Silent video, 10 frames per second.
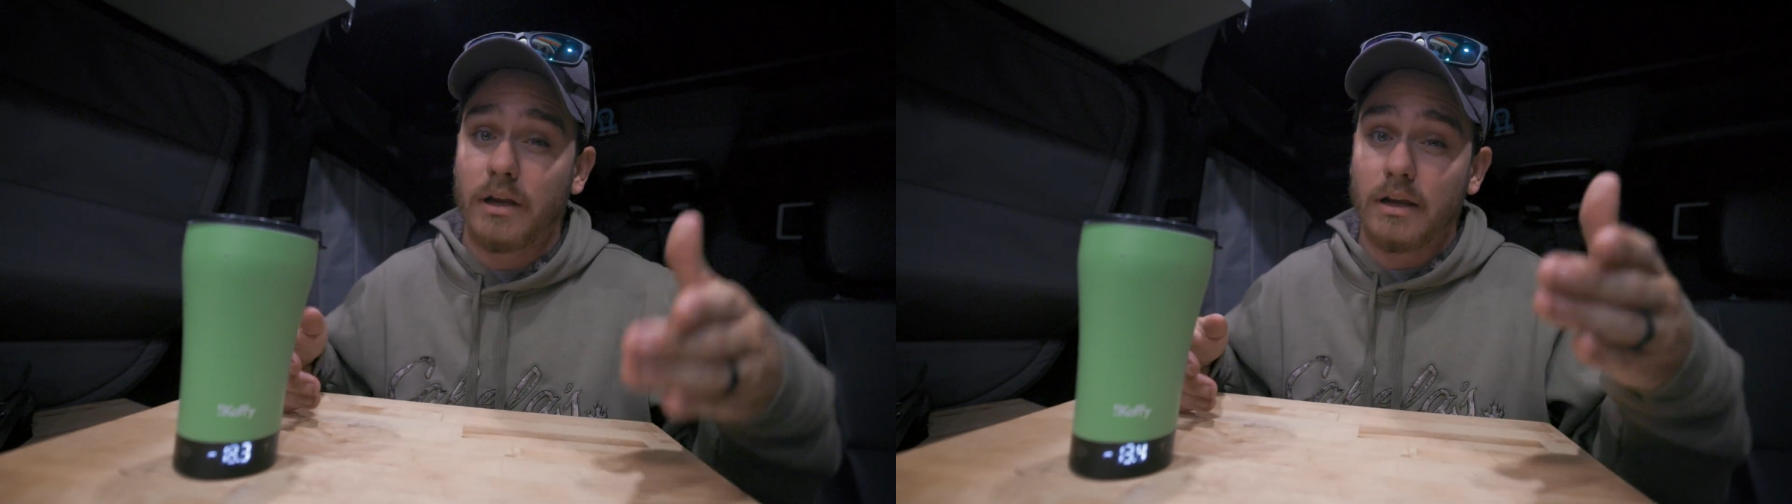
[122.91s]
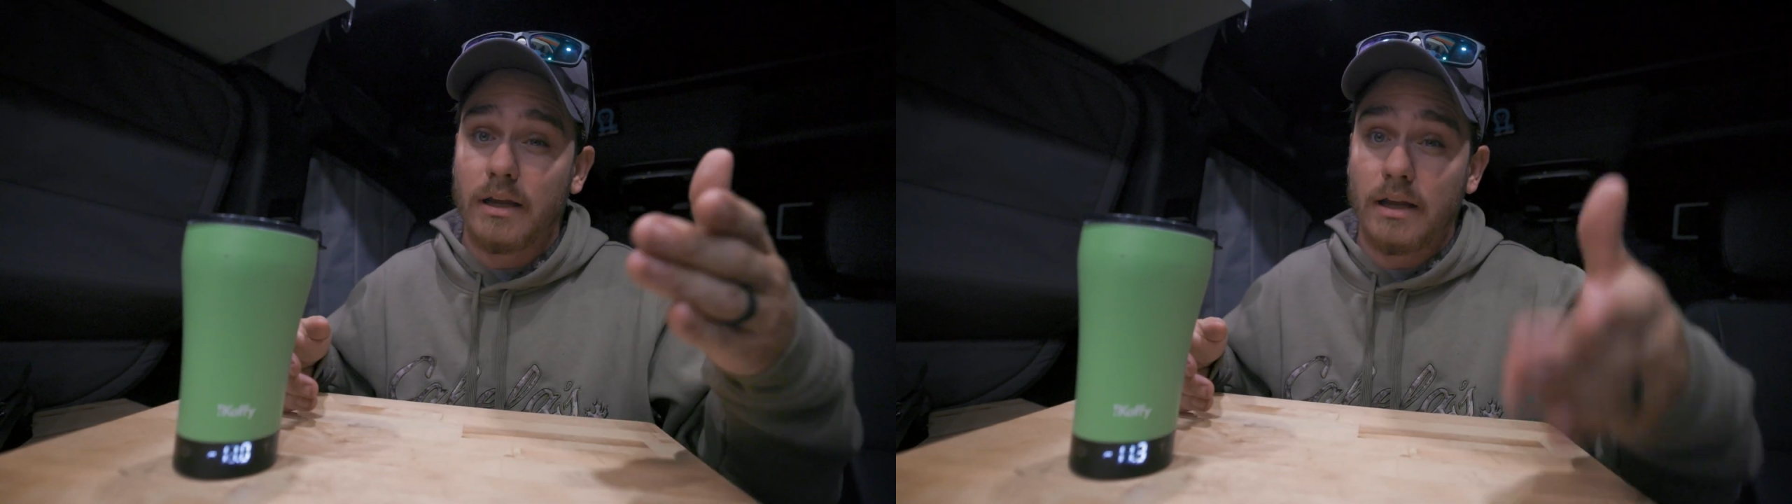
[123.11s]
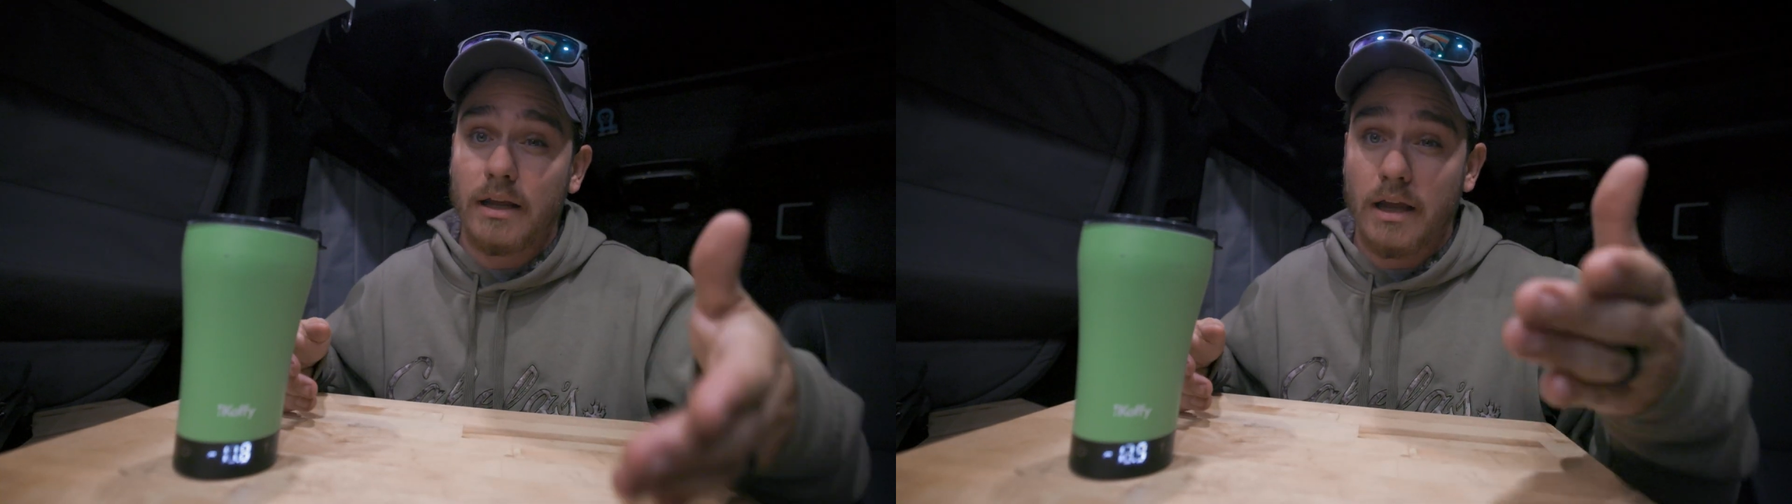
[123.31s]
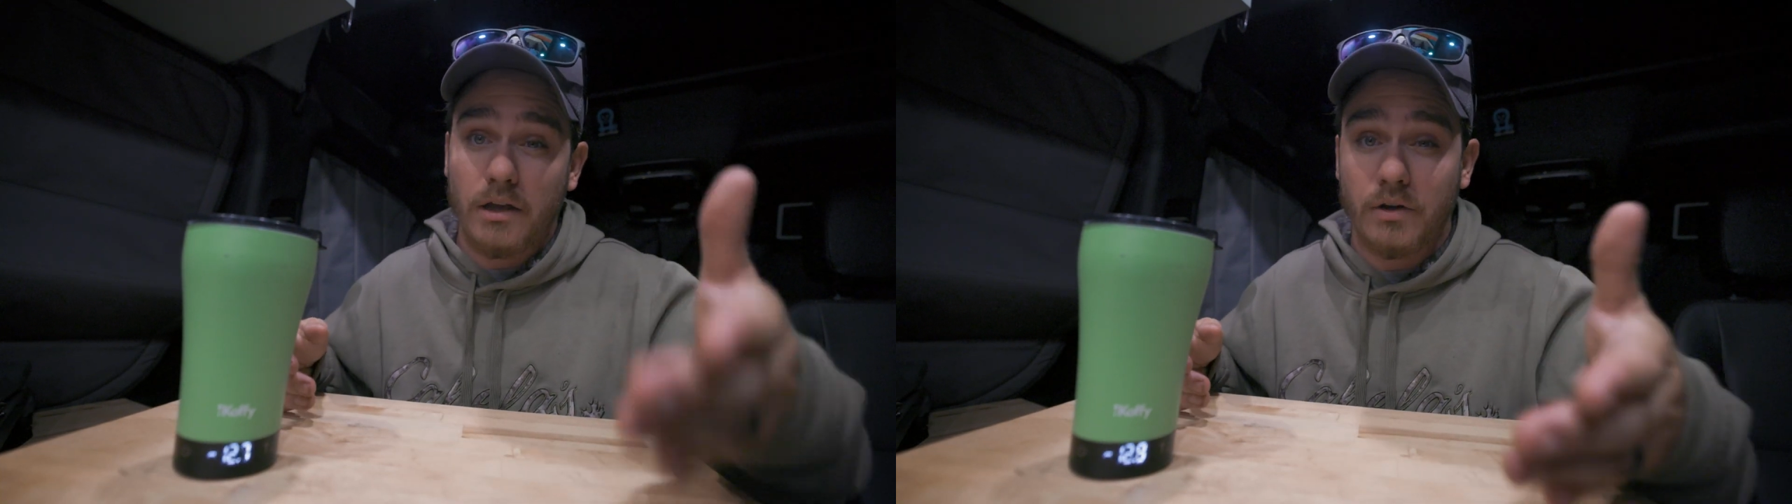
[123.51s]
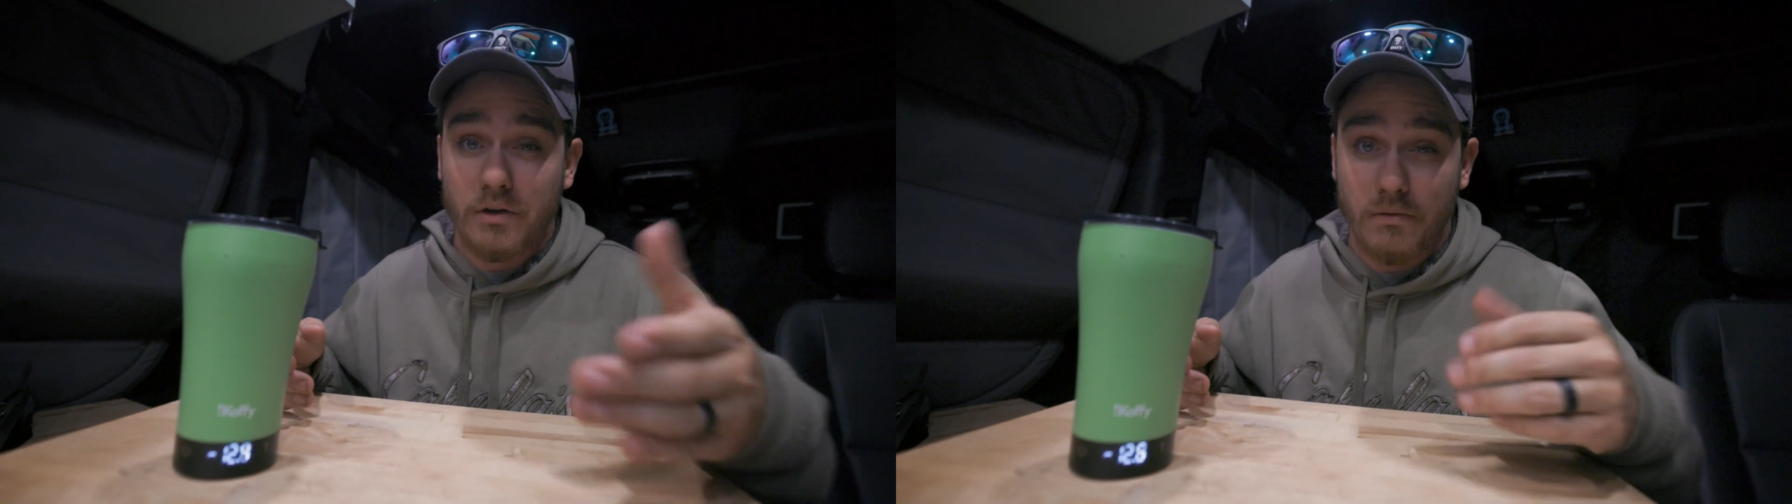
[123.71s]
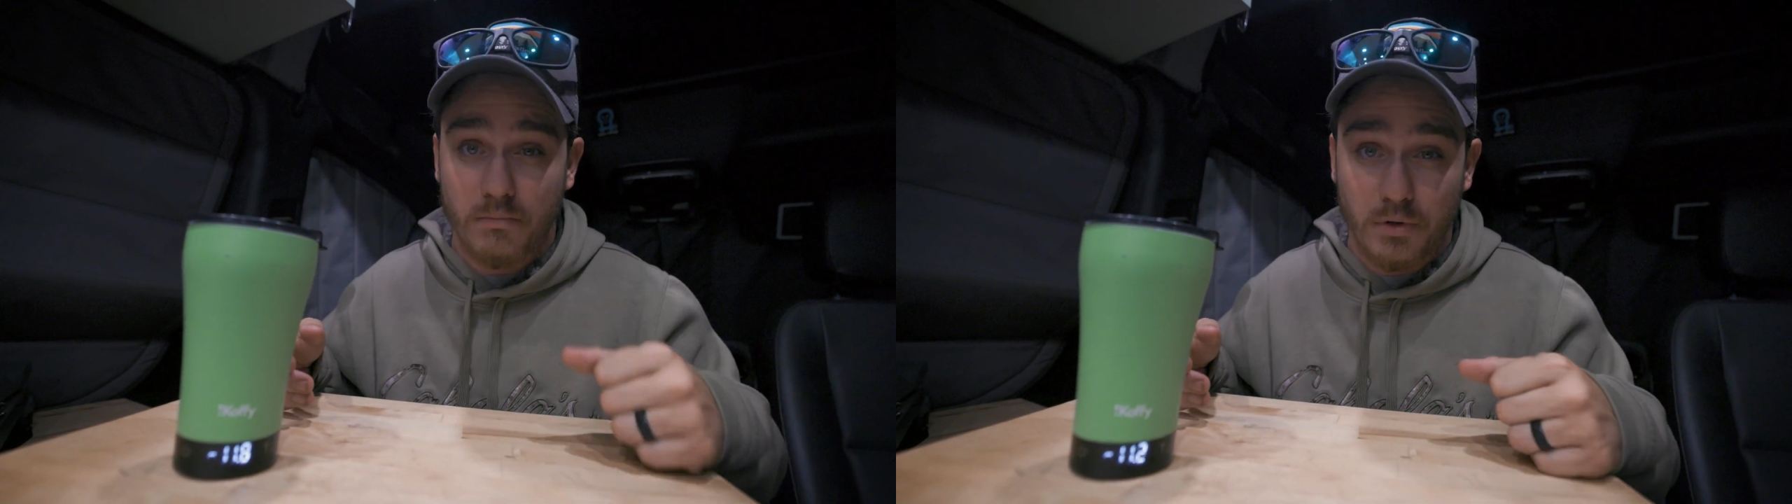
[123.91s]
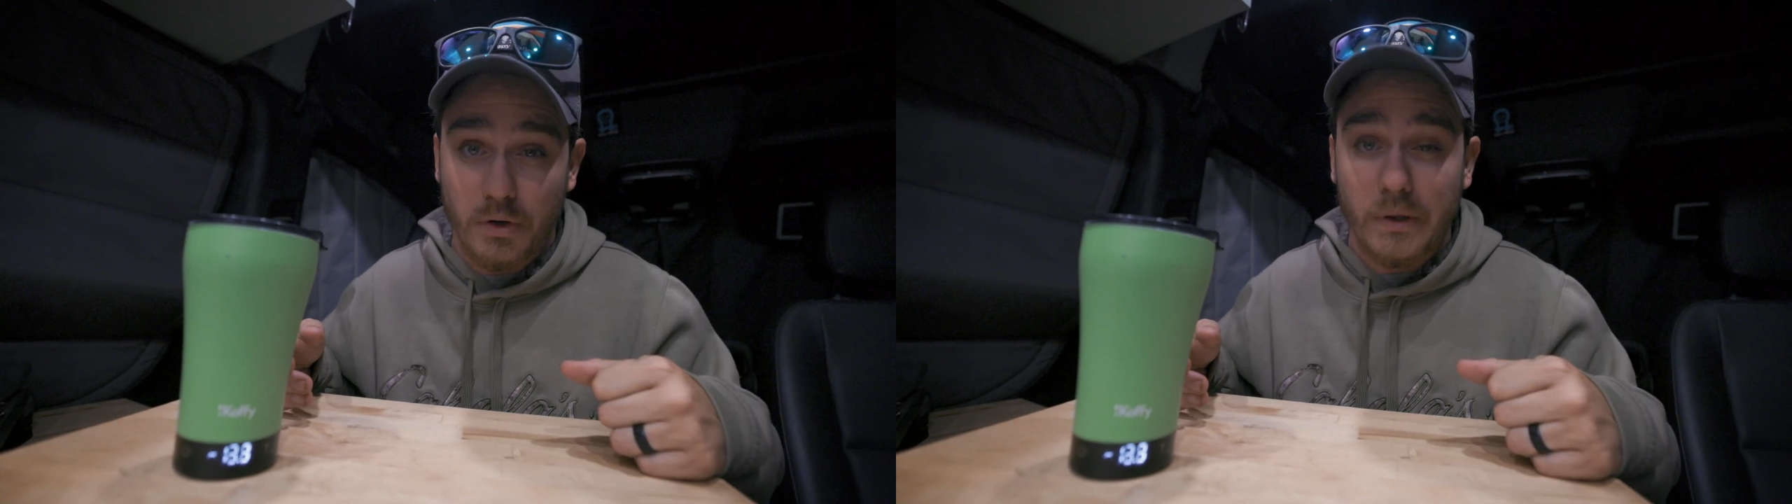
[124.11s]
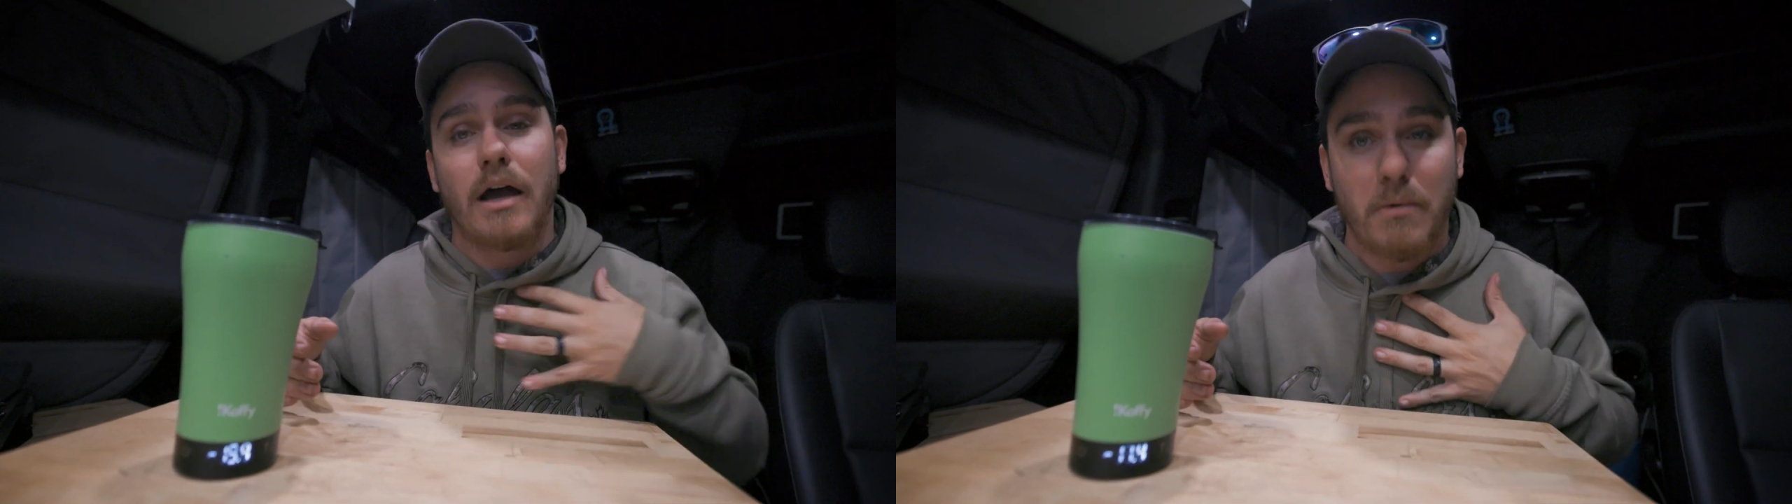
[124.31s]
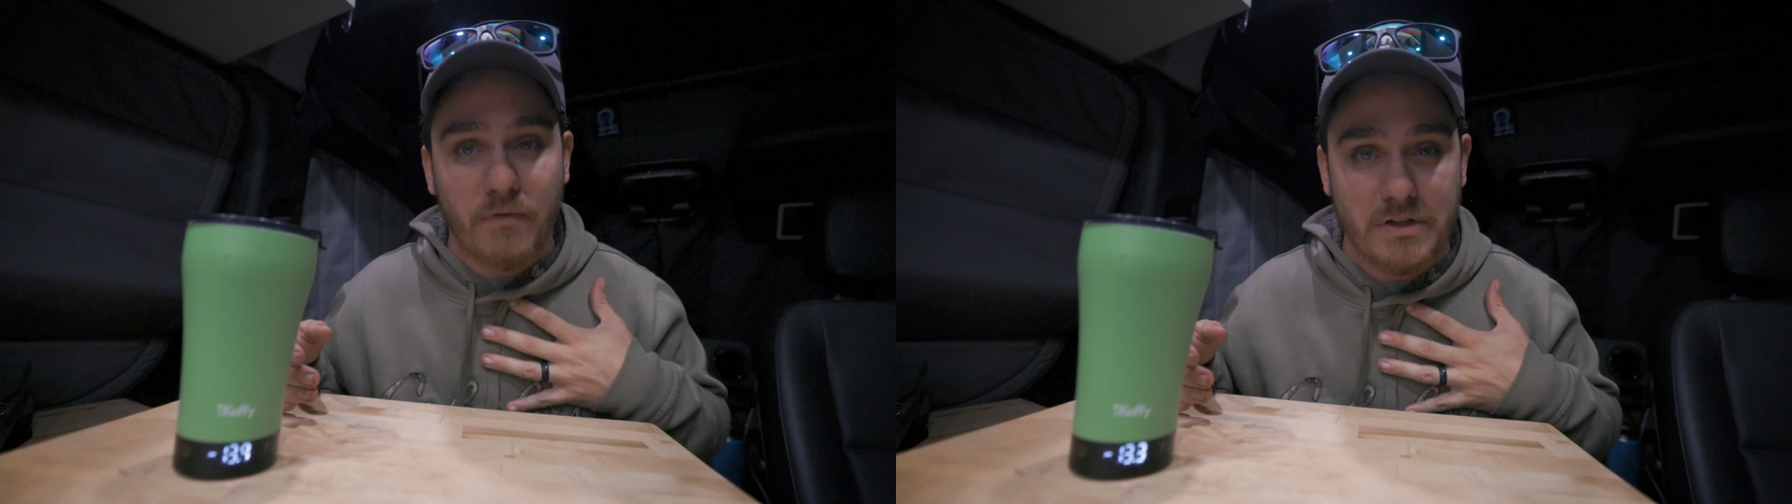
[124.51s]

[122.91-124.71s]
in getting a good brew. I'm a